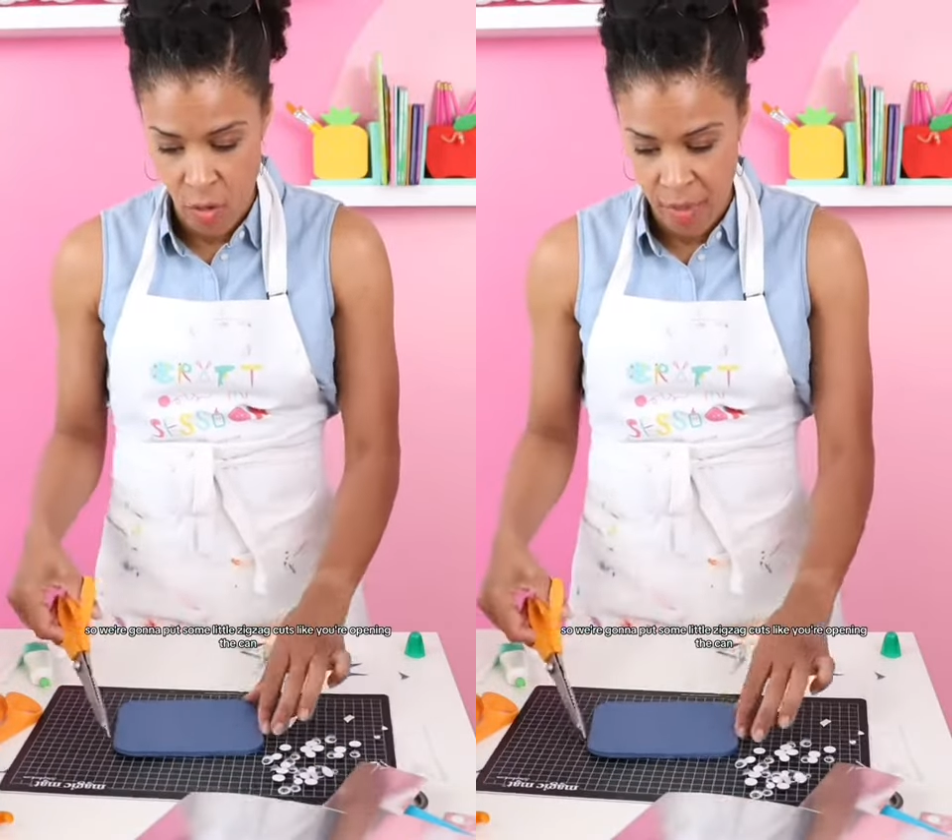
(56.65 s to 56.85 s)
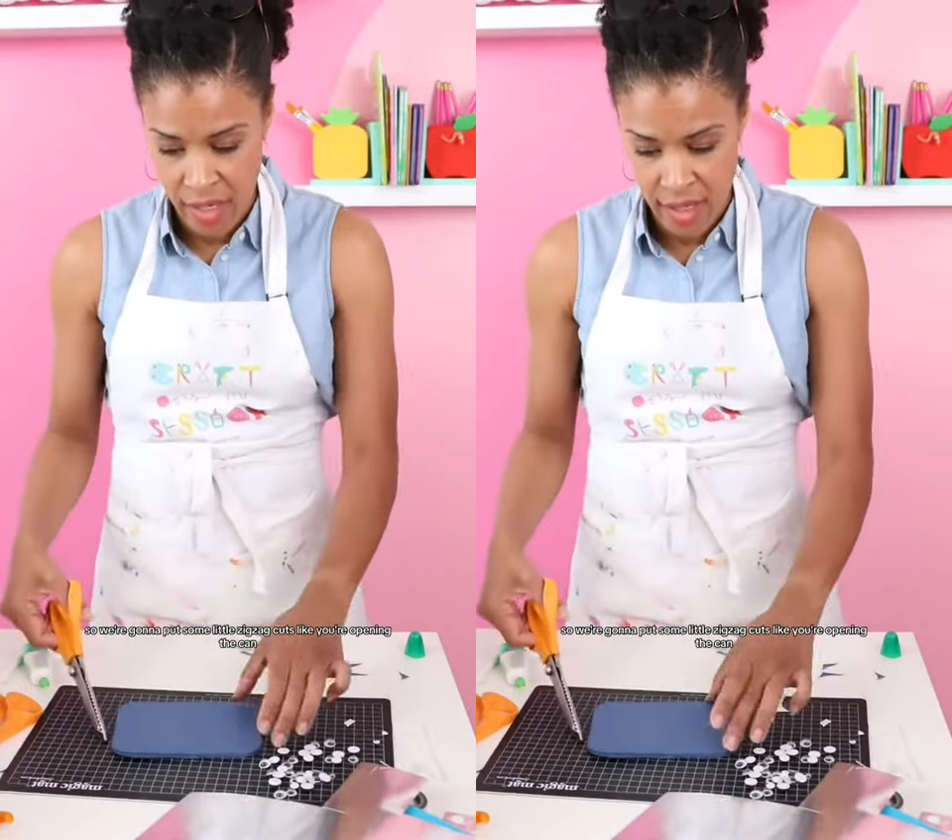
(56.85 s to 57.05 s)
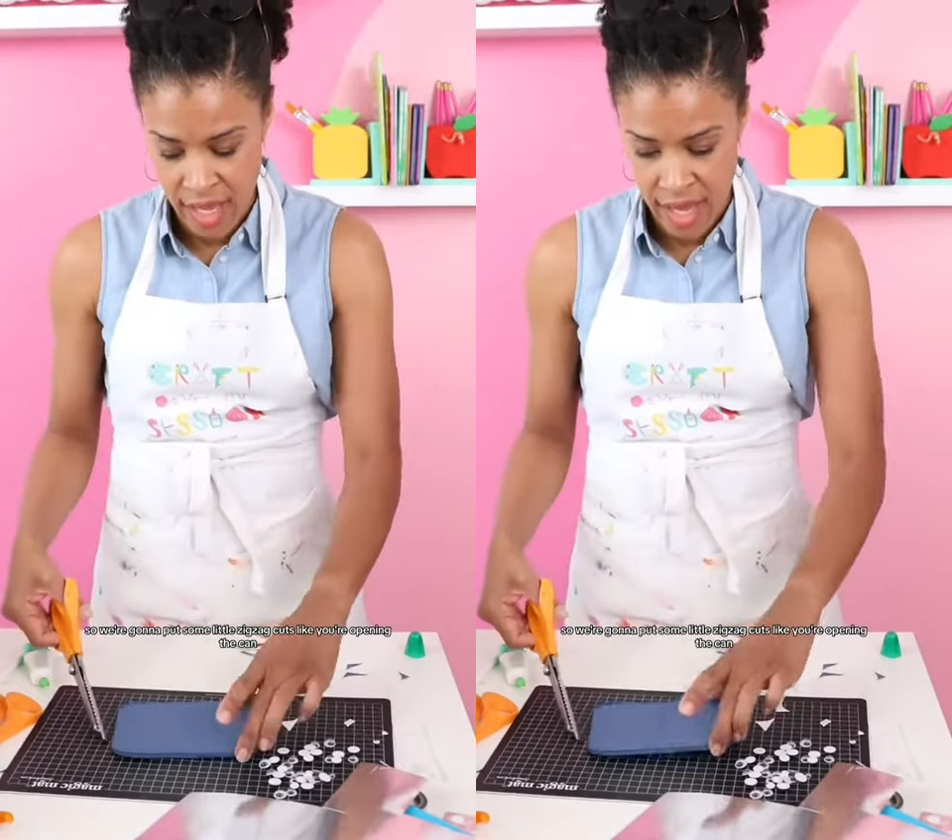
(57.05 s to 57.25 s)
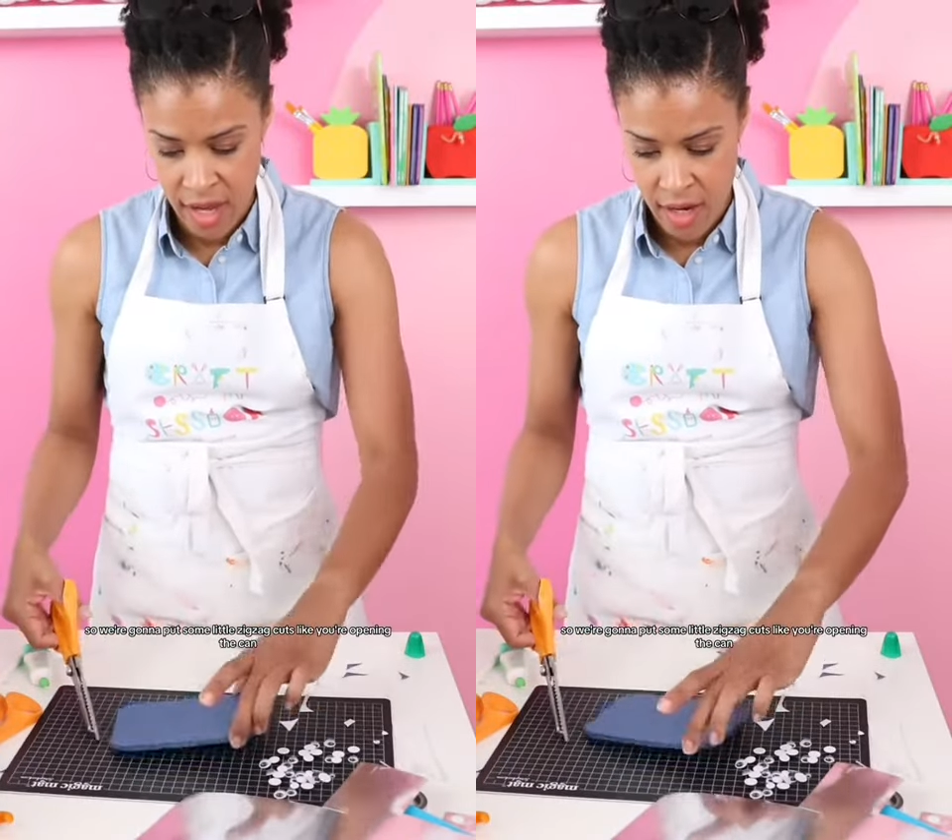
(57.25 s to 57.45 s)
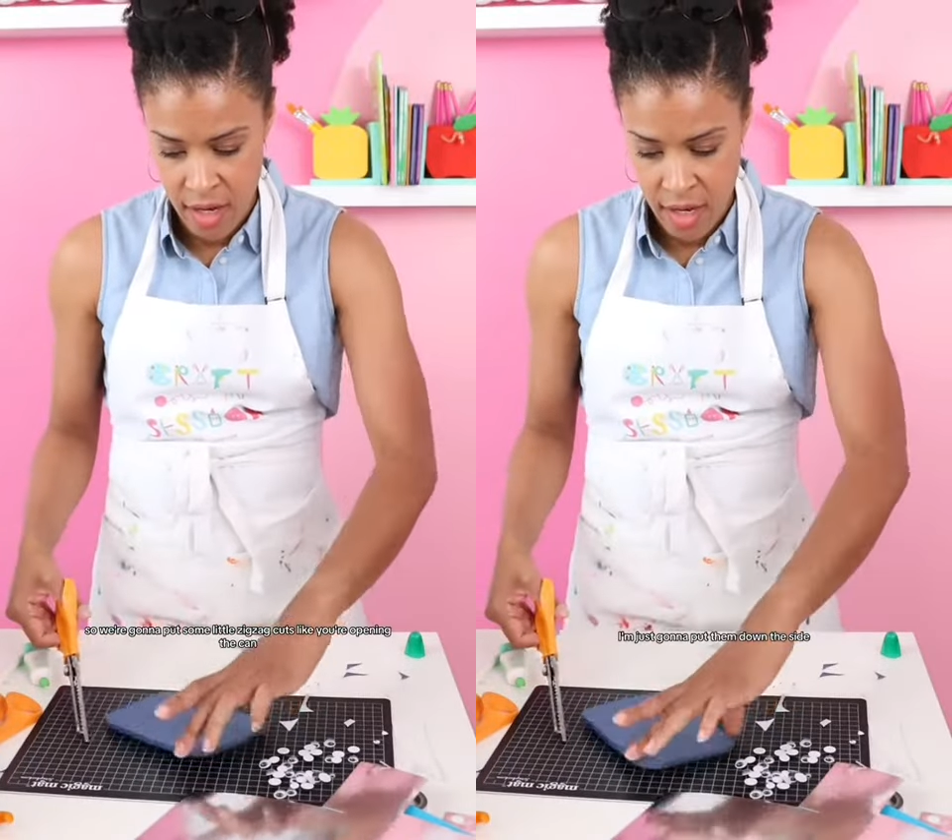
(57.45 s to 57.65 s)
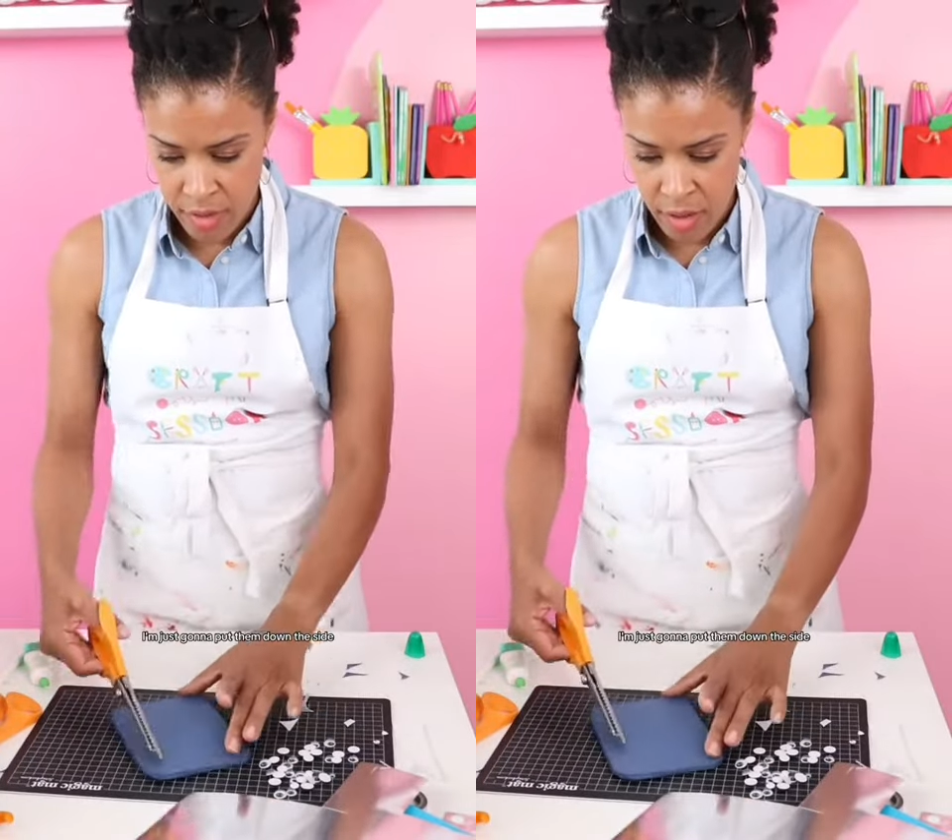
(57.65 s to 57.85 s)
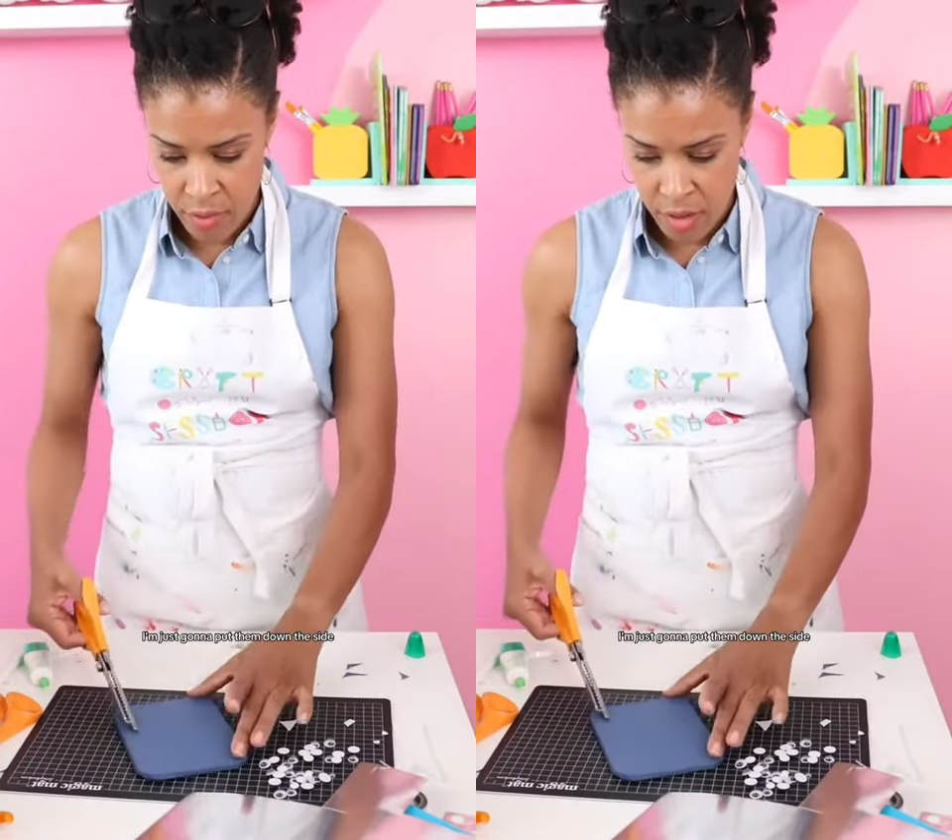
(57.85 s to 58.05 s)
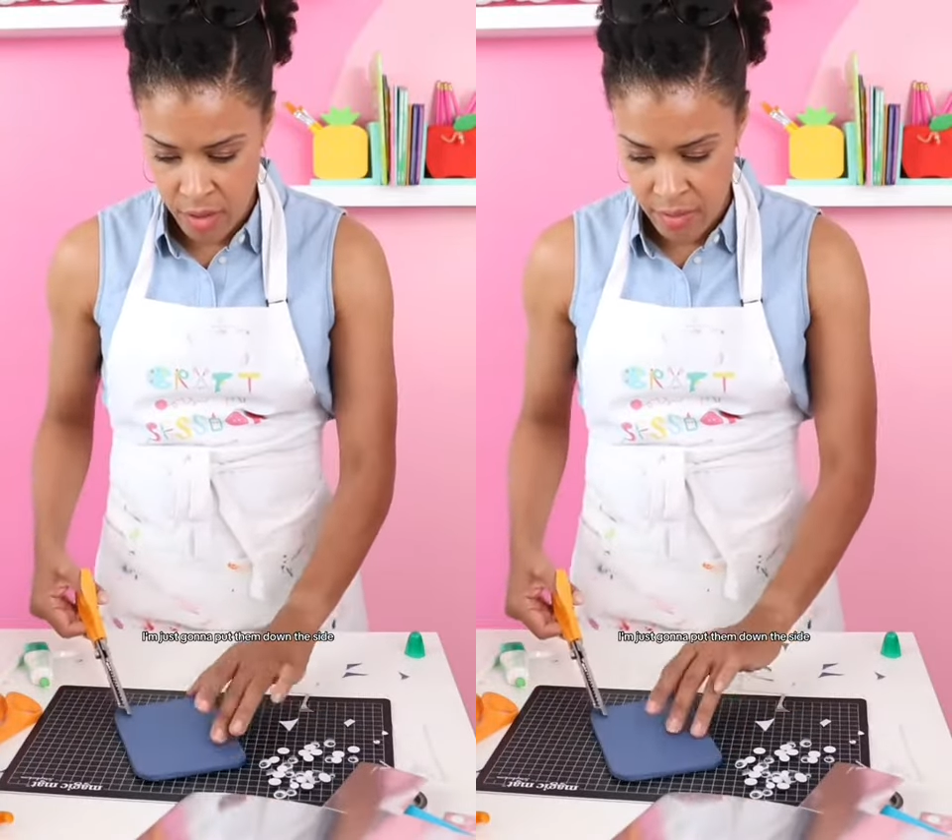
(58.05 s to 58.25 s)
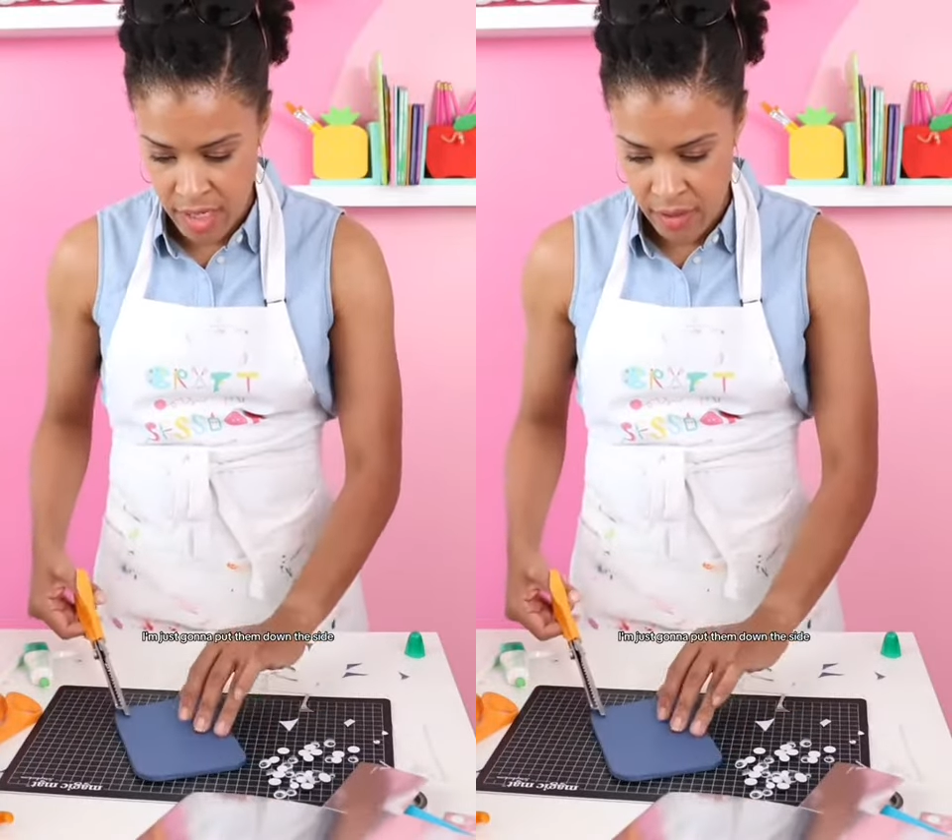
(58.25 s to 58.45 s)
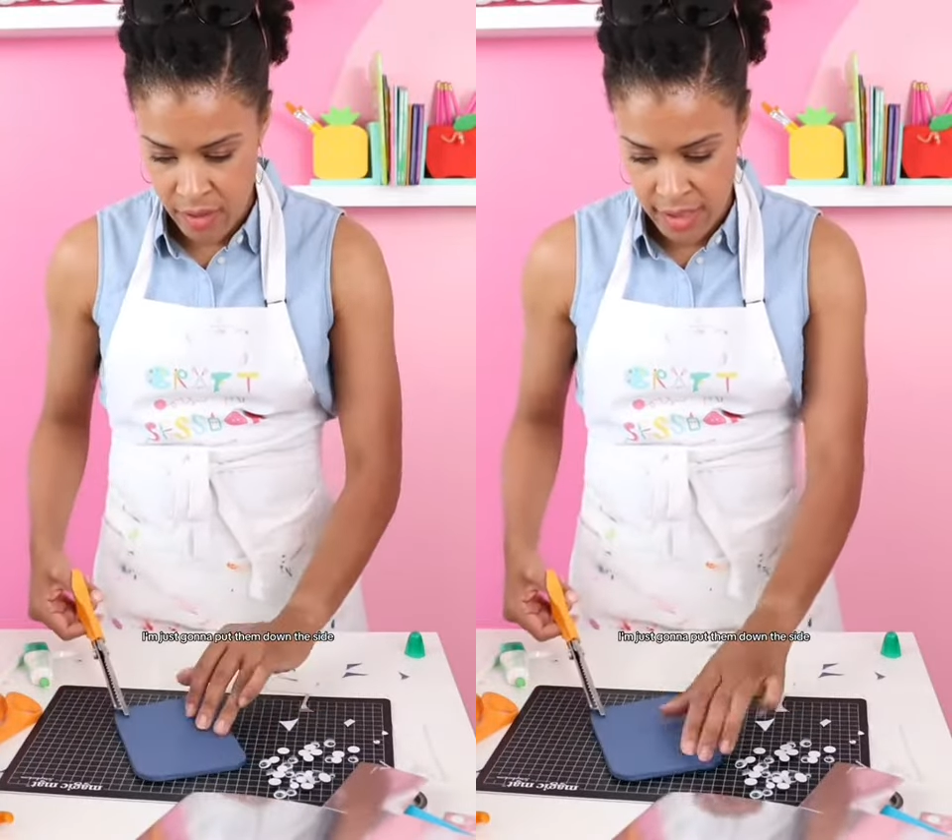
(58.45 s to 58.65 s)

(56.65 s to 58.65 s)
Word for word: opening the can. I'm just going to put them down the